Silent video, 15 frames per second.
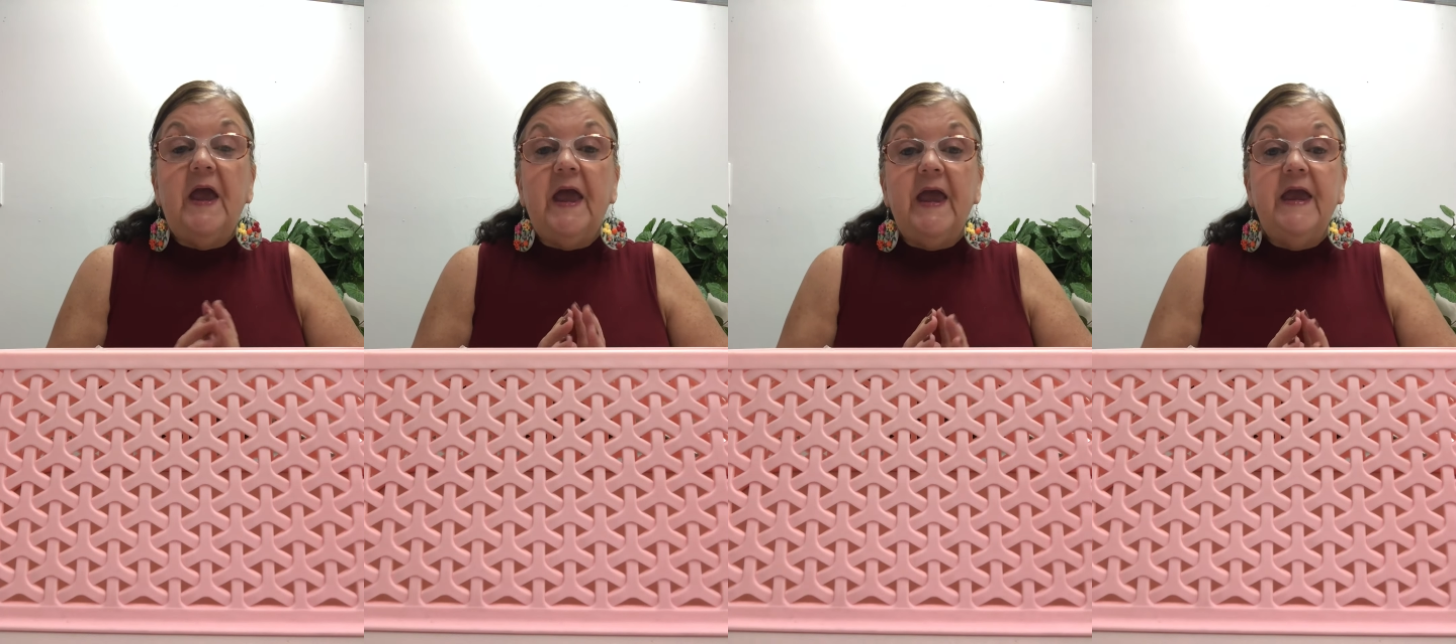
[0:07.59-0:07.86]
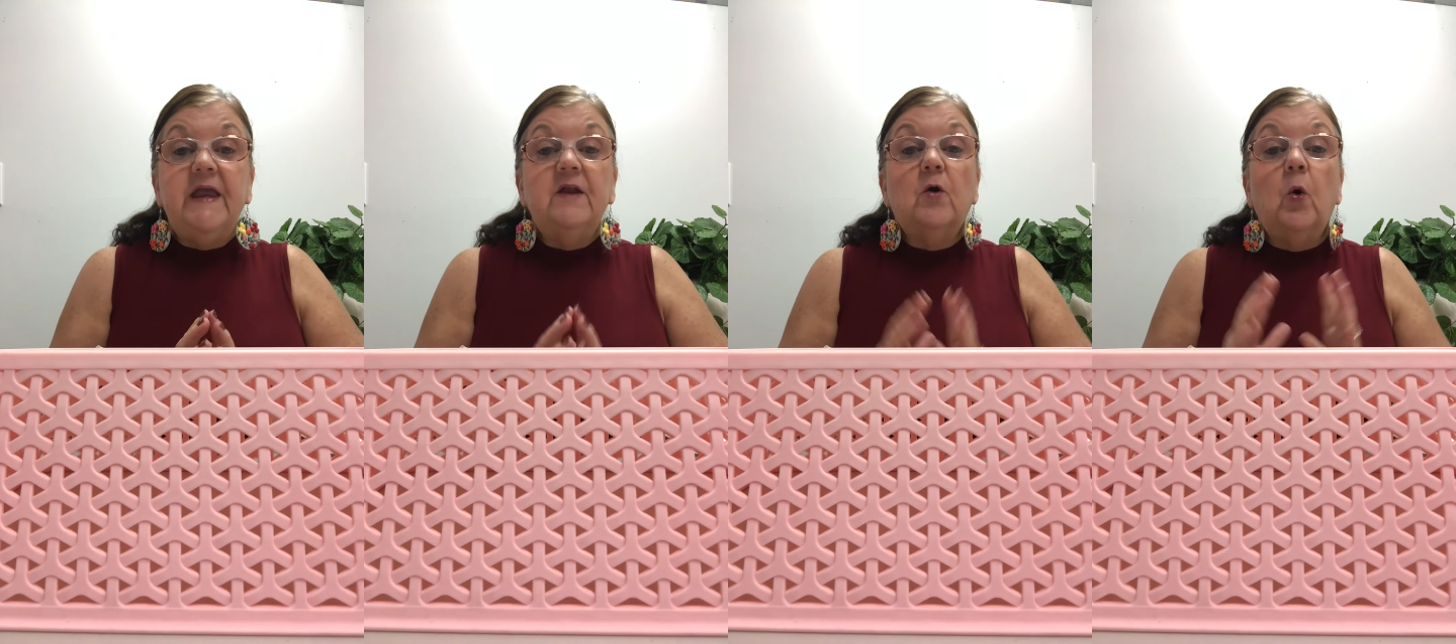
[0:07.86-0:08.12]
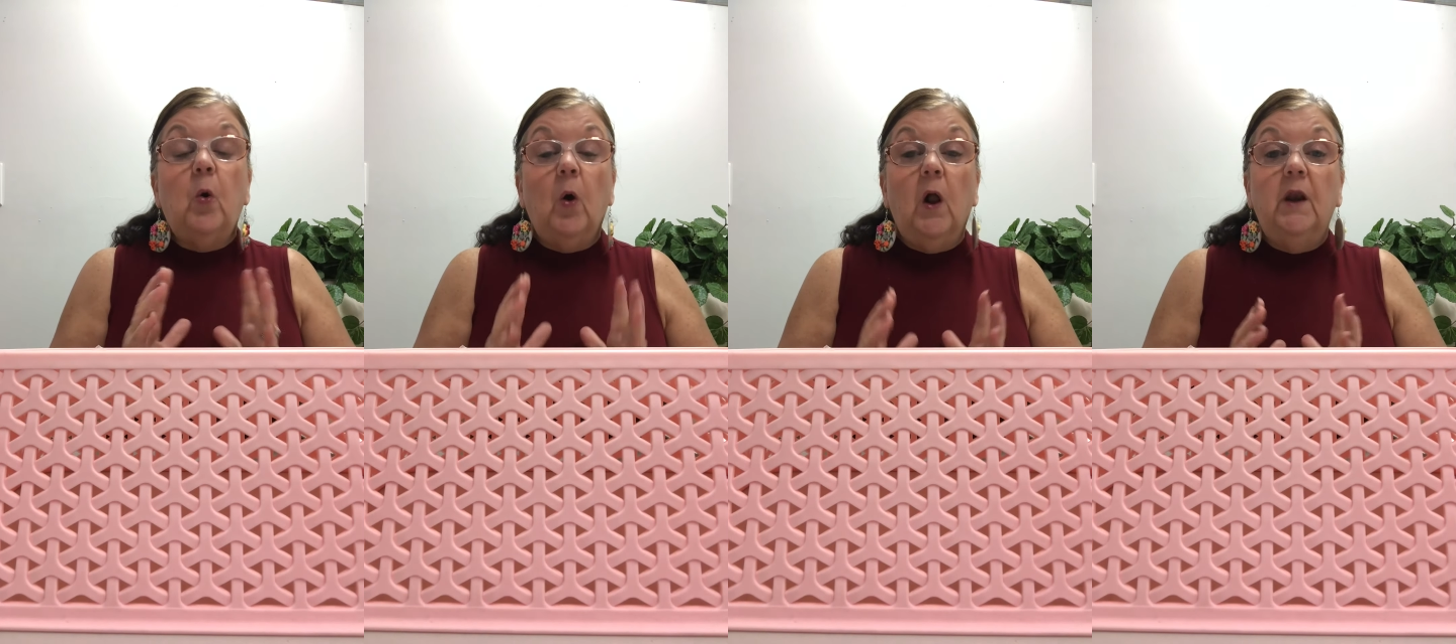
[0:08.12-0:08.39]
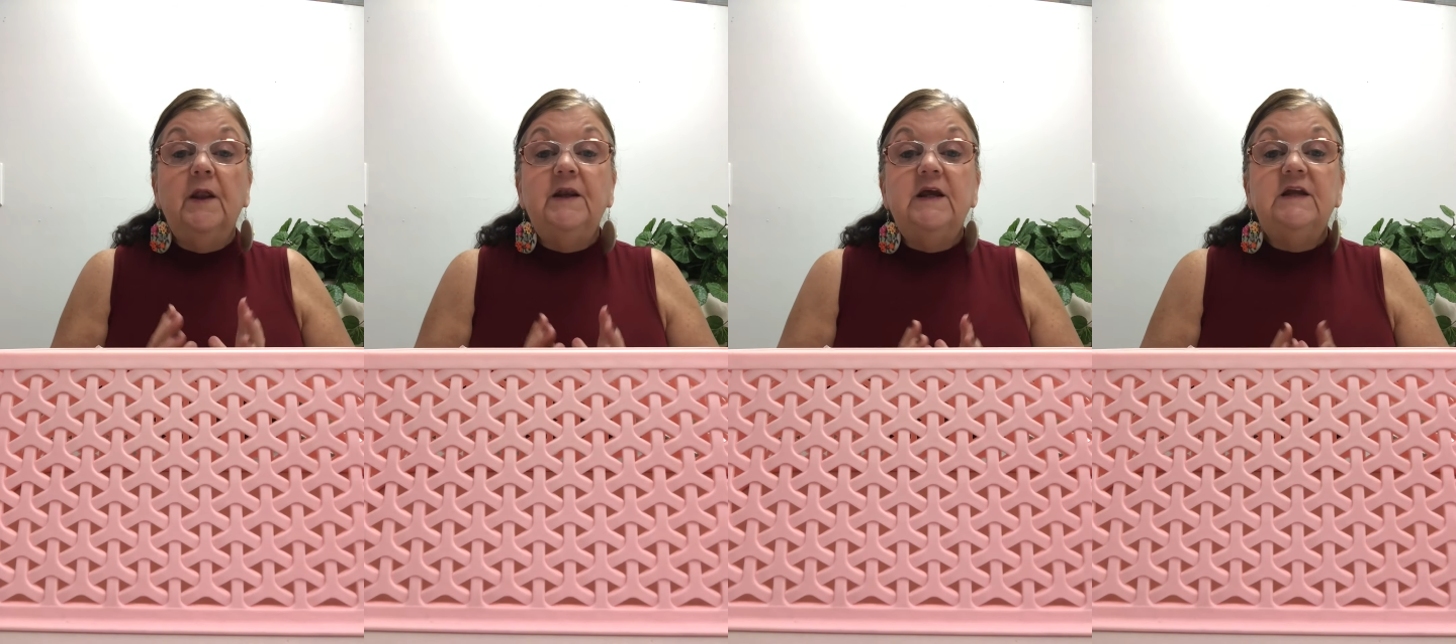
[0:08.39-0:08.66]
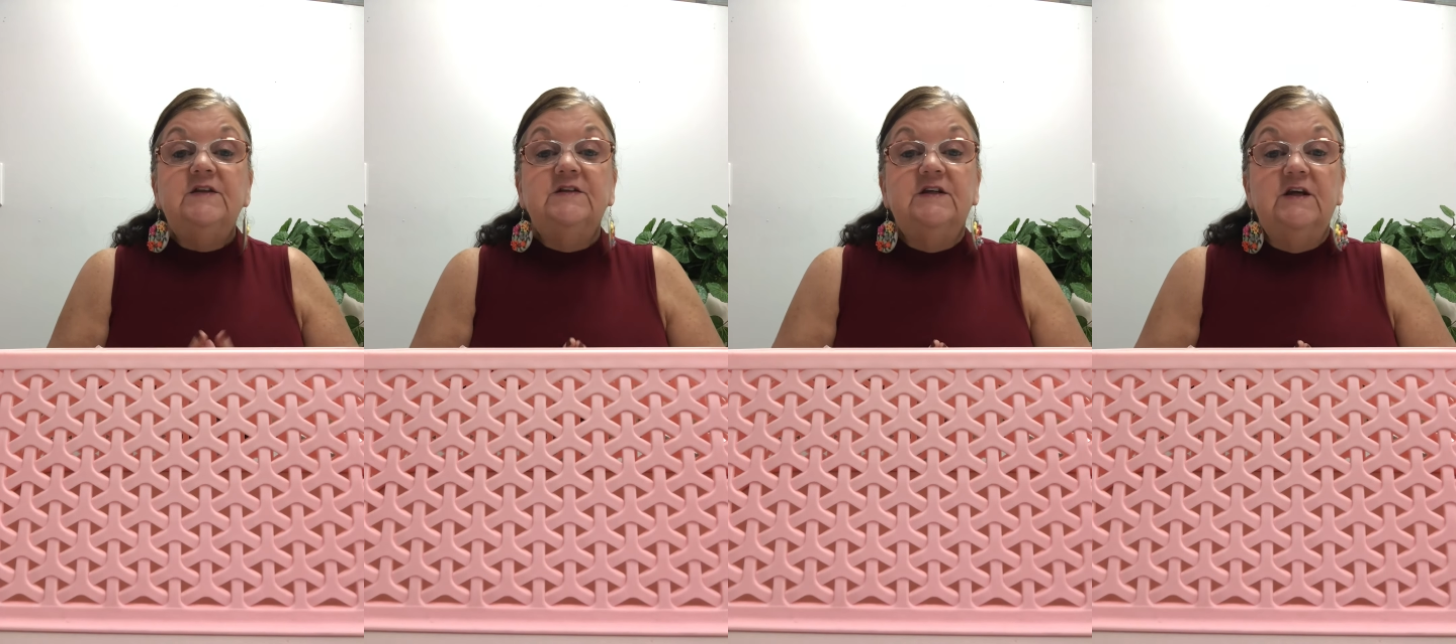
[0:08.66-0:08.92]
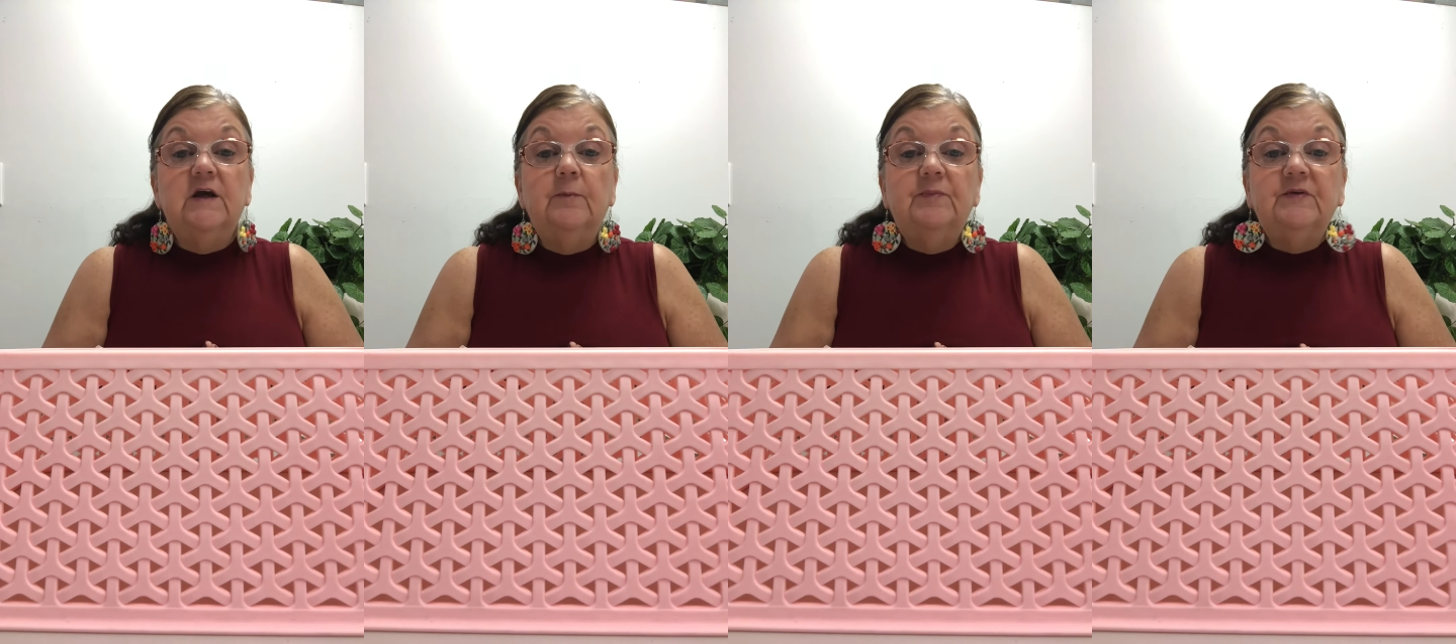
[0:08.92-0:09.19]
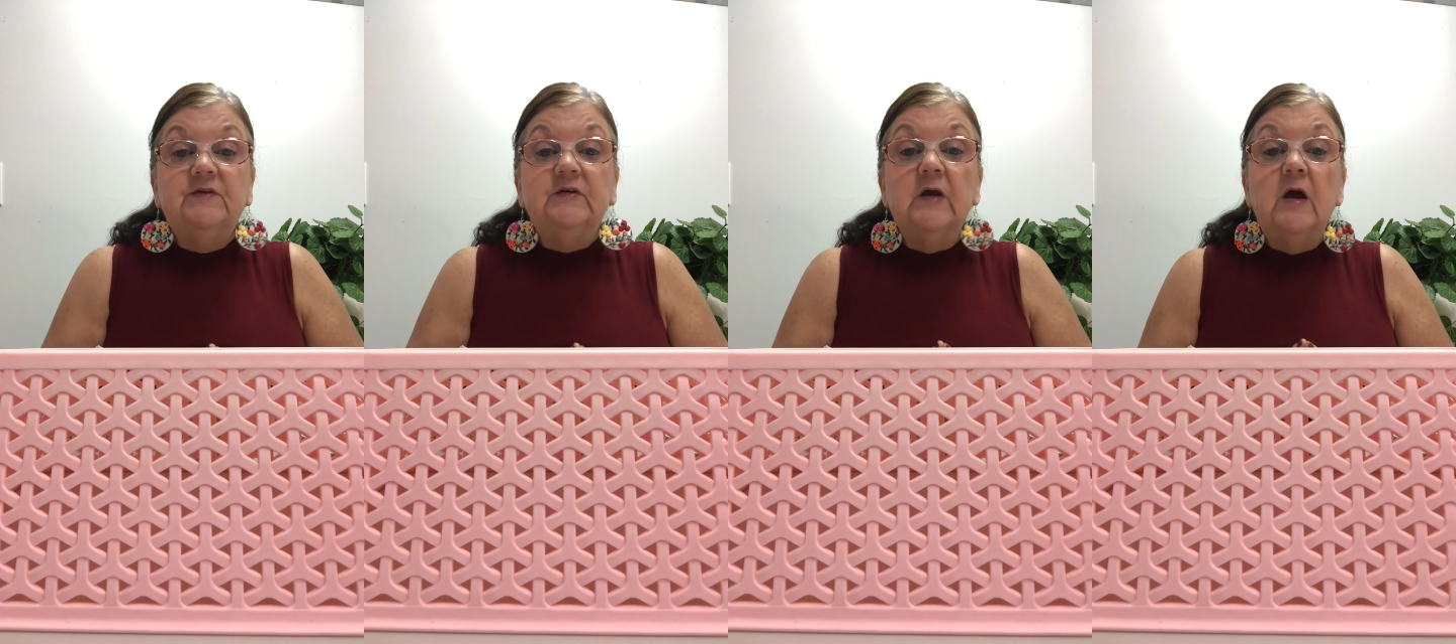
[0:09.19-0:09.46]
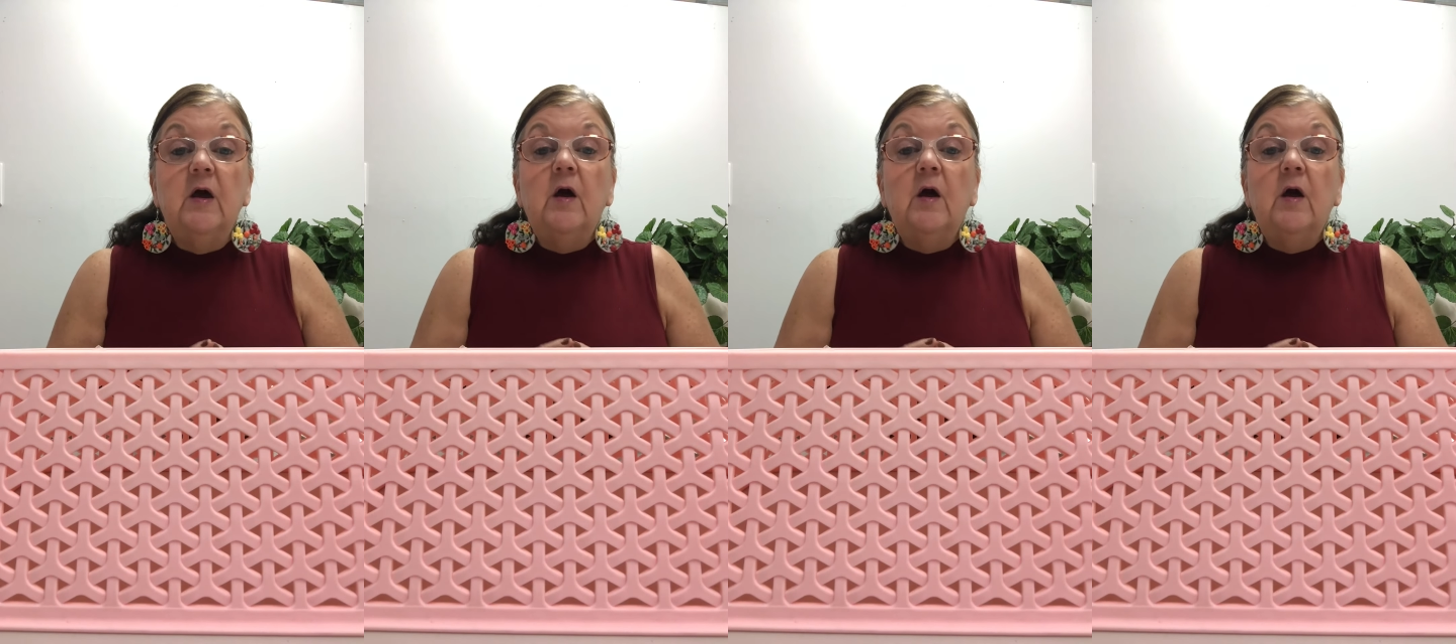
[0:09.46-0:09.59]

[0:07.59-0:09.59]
8 quality tips